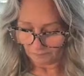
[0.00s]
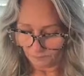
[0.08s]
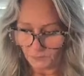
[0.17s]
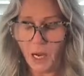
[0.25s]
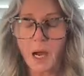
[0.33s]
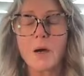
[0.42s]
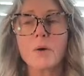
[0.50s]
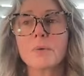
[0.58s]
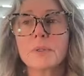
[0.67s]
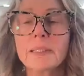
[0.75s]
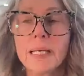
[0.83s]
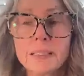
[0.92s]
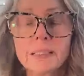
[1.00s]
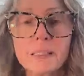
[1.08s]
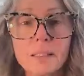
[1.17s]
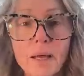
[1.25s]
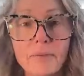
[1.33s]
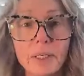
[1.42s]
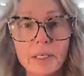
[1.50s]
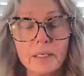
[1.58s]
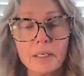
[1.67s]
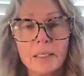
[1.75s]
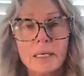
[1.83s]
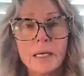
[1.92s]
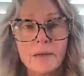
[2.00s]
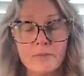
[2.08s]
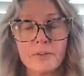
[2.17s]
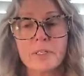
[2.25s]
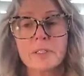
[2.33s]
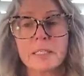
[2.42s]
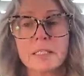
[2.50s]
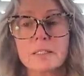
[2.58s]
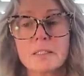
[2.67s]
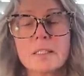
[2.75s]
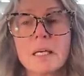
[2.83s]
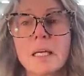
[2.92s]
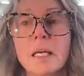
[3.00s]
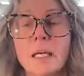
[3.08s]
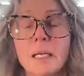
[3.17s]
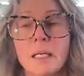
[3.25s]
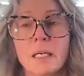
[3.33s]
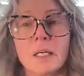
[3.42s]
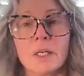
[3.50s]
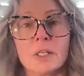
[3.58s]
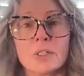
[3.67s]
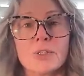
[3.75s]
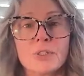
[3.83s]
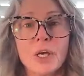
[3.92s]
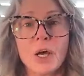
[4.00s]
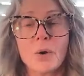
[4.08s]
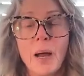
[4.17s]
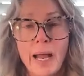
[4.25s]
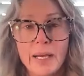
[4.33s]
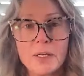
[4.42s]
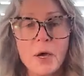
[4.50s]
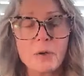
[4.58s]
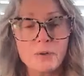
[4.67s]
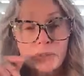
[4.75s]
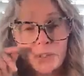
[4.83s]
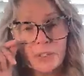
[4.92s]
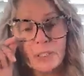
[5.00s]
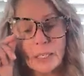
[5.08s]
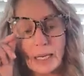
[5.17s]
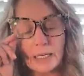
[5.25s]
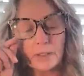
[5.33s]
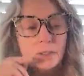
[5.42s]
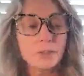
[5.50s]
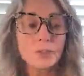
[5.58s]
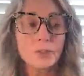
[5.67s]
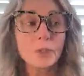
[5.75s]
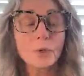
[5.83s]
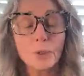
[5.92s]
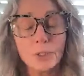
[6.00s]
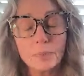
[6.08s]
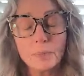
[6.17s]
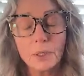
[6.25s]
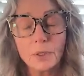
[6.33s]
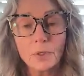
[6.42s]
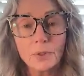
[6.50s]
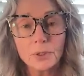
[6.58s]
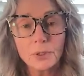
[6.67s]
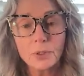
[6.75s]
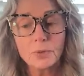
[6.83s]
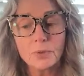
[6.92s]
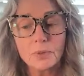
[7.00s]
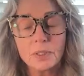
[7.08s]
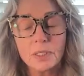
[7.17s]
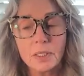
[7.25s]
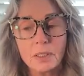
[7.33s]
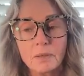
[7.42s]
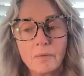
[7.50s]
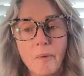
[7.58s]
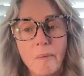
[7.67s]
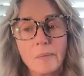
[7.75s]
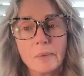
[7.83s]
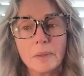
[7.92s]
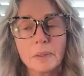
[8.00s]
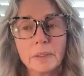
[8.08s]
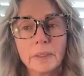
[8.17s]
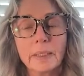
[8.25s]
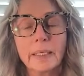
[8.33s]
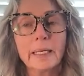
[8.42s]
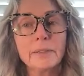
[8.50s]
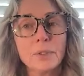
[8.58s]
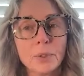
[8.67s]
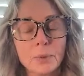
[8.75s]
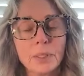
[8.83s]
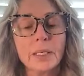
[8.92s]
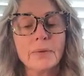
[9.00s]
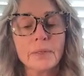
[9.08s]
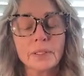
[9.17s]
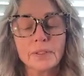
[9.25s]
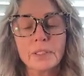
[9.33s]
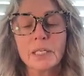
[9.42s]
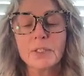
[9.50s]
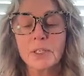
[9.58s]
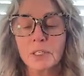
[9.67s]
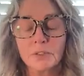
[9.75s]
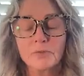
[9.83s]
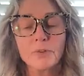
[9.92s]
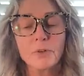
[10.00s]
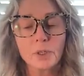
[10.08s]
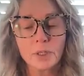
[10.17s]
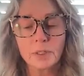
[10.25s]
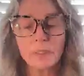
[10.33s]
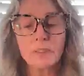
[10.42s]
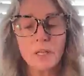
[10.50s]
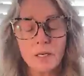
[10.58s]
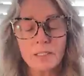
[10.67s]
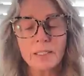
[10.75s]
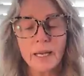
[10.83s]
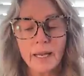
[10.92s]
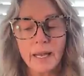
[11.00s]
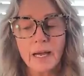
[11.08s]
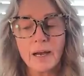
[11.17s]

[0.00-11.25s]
the less than loving feelings. So I know, just as a Course in Miracles student and doing these teachings for as long as I